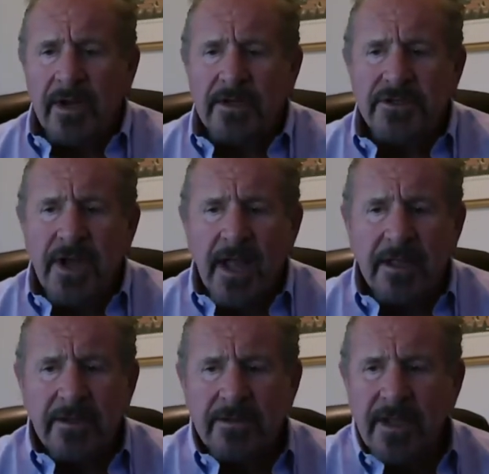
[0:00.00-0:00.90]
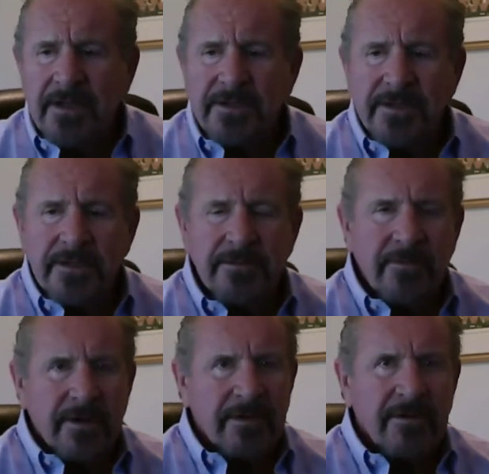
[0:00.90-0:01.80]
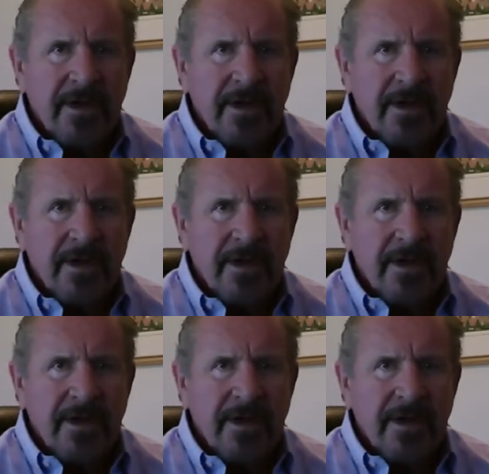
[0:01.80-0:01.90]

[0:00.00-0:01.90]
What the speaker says: ejaculation where you